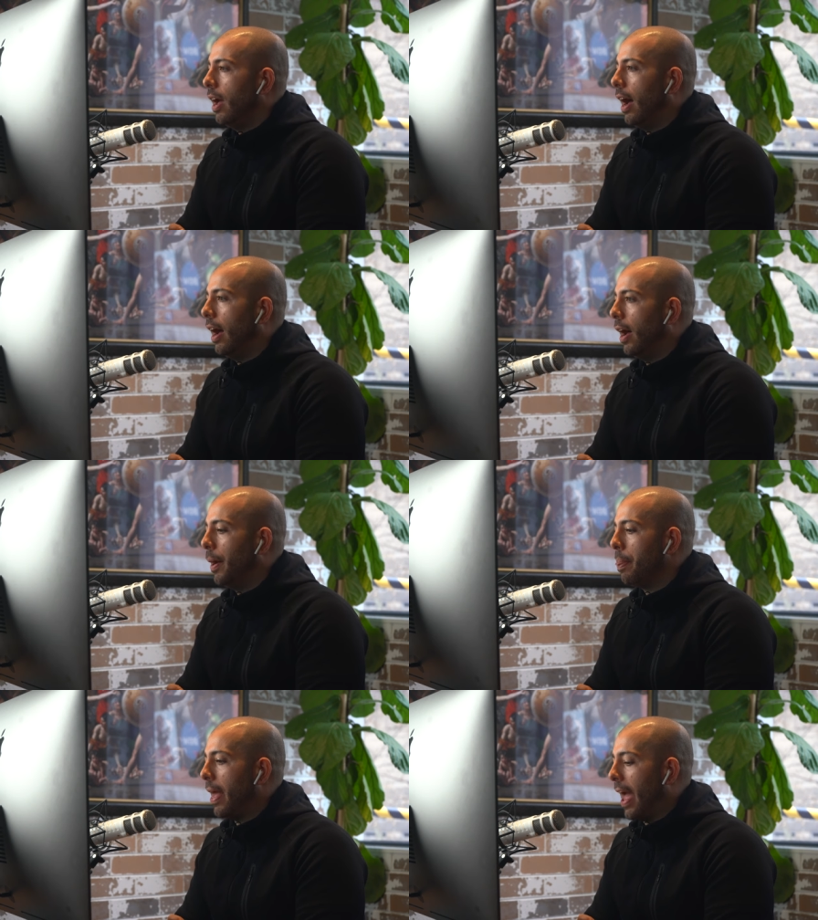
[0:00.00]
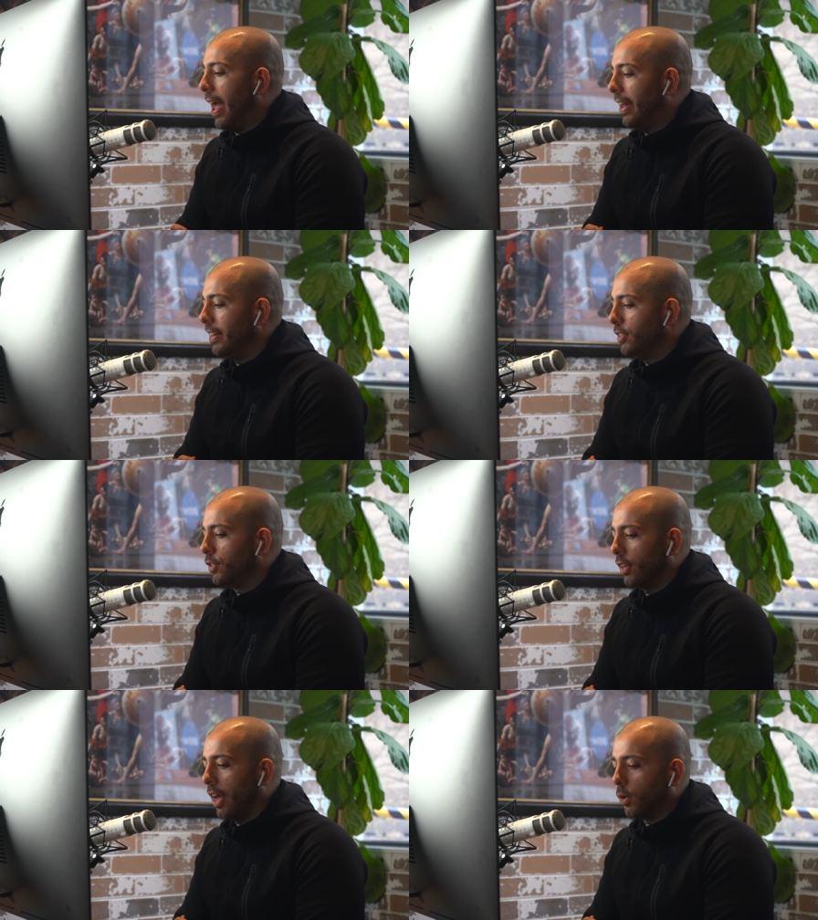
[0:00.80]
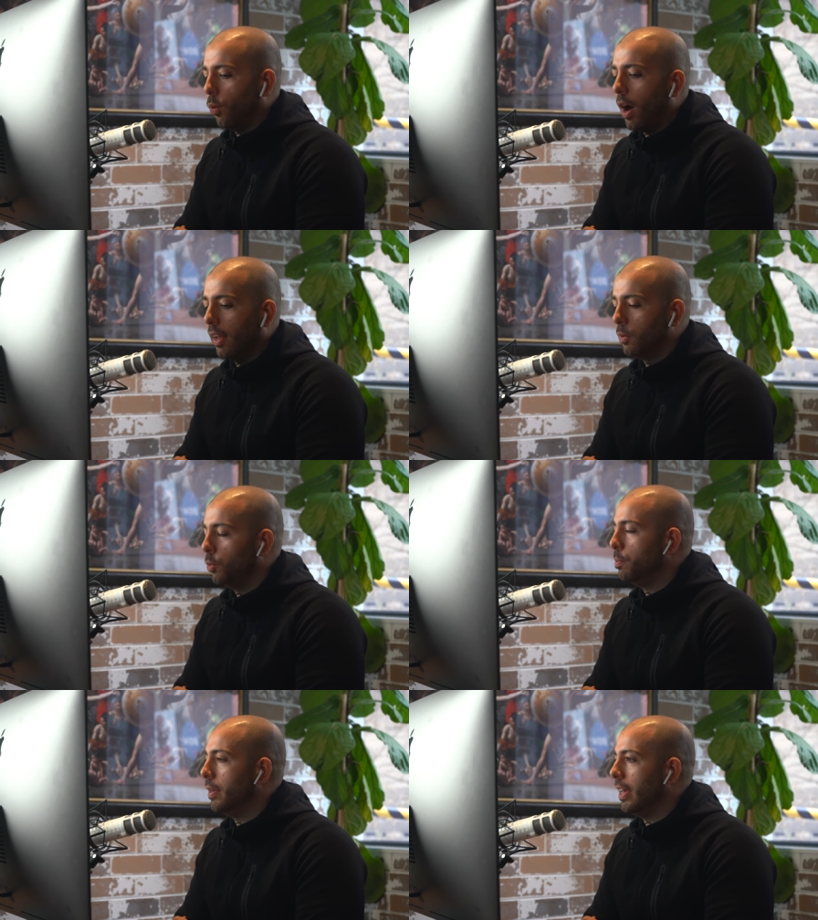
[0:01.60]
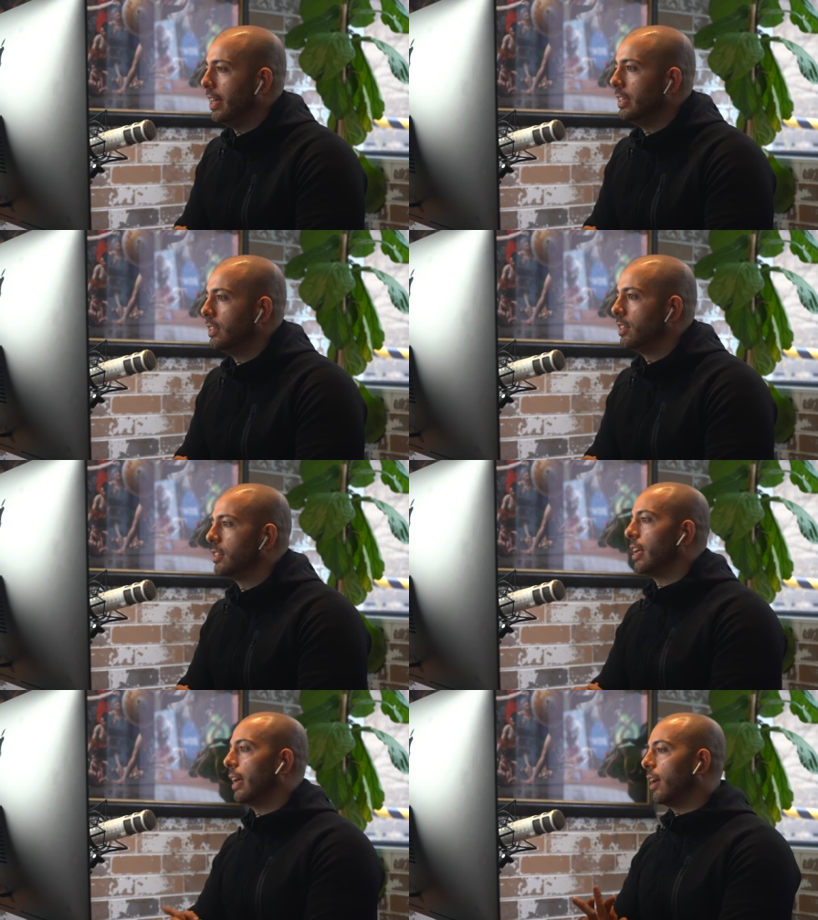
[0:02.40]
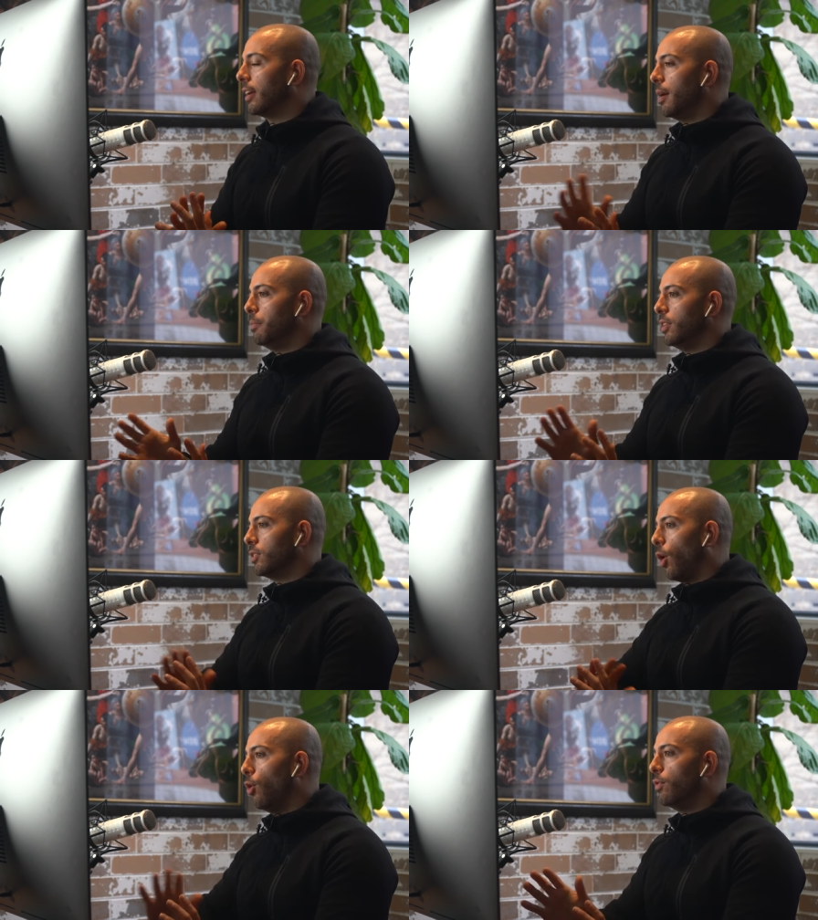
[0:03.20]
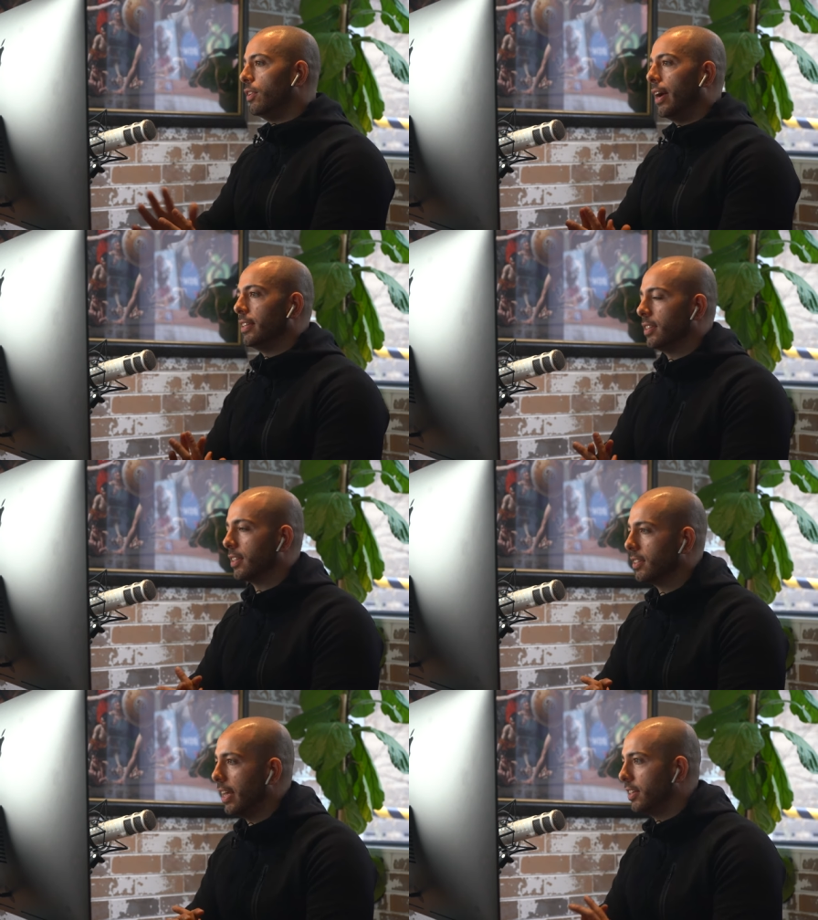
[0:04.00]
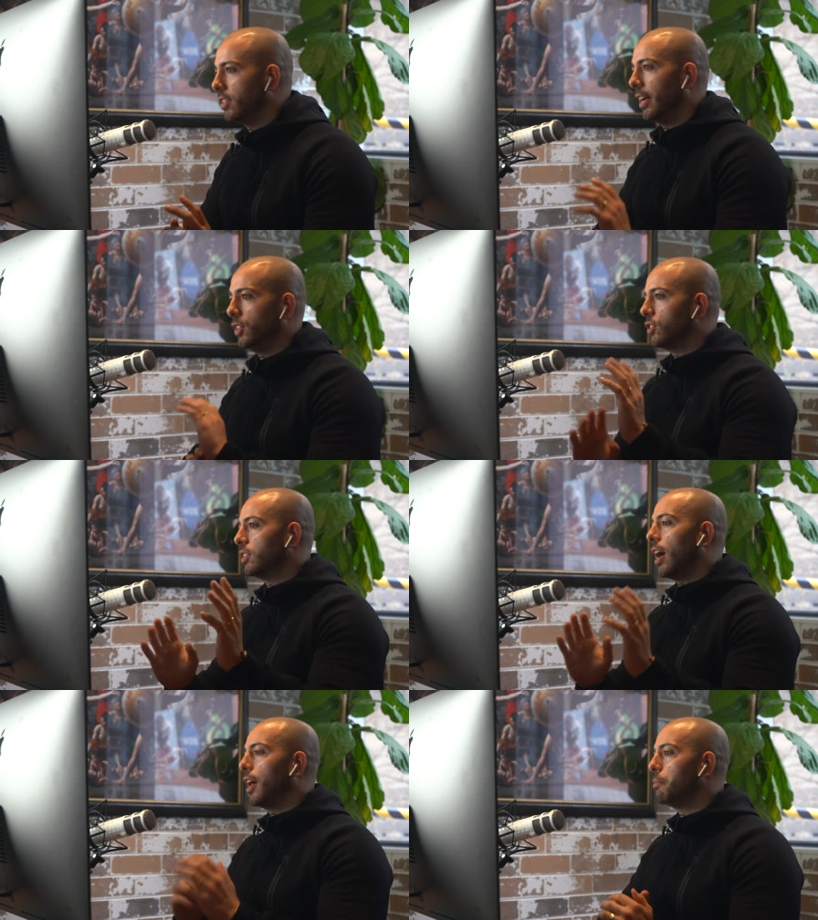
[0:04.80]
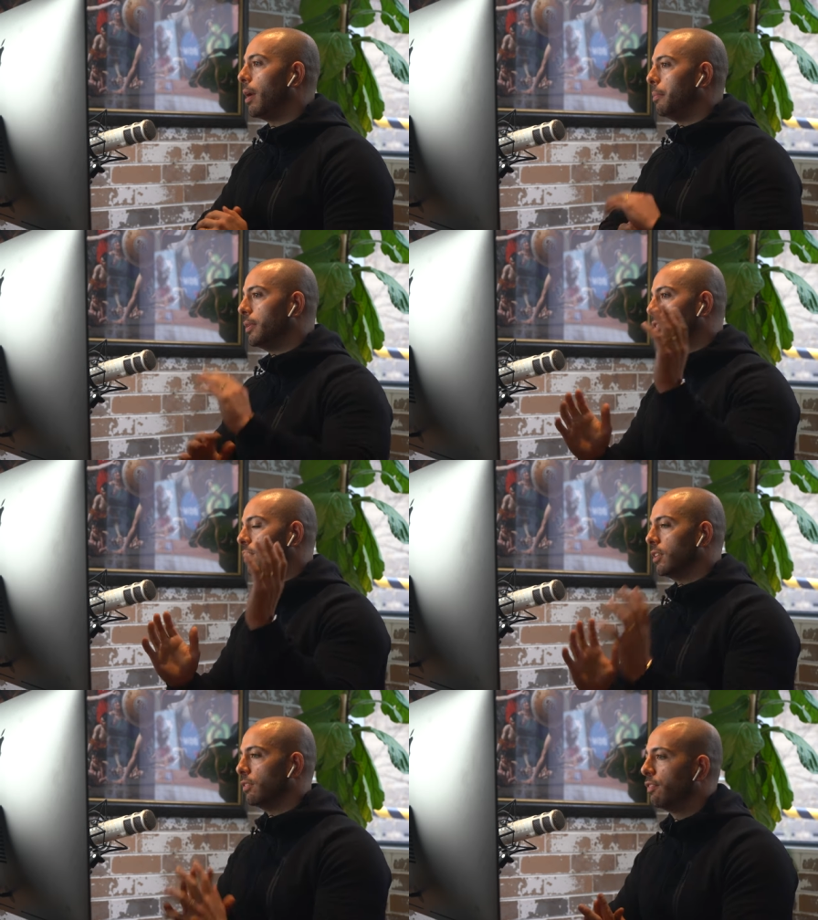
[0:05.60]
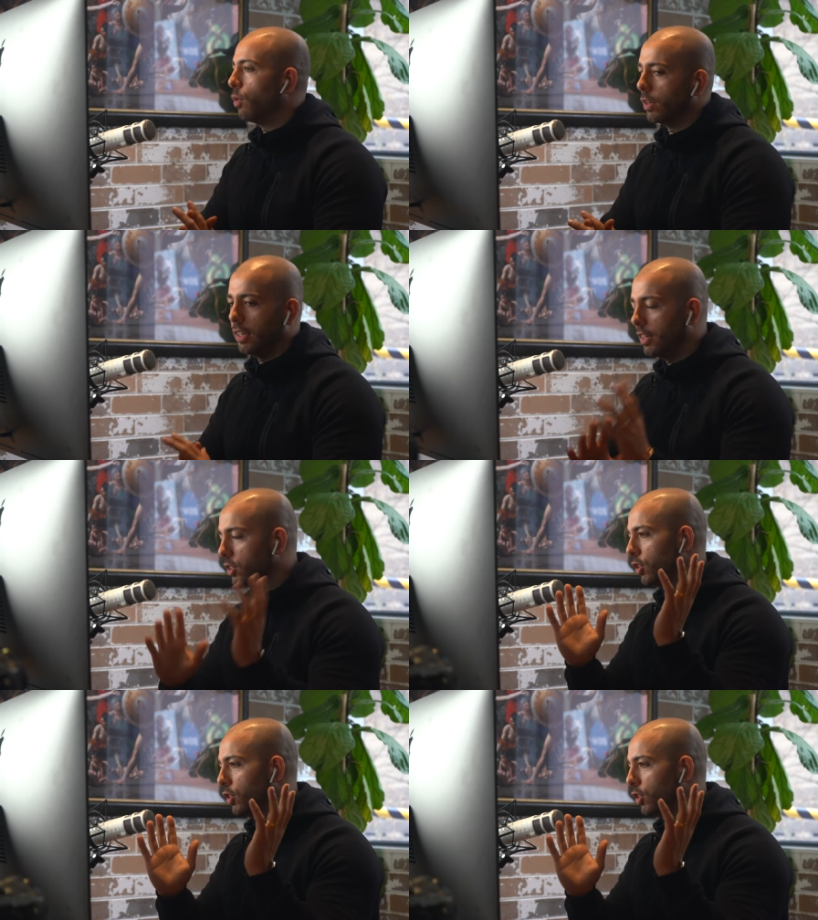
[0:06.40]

Um, and like, while it would be easy to say like I'm this overnight success and I just started my business in four years,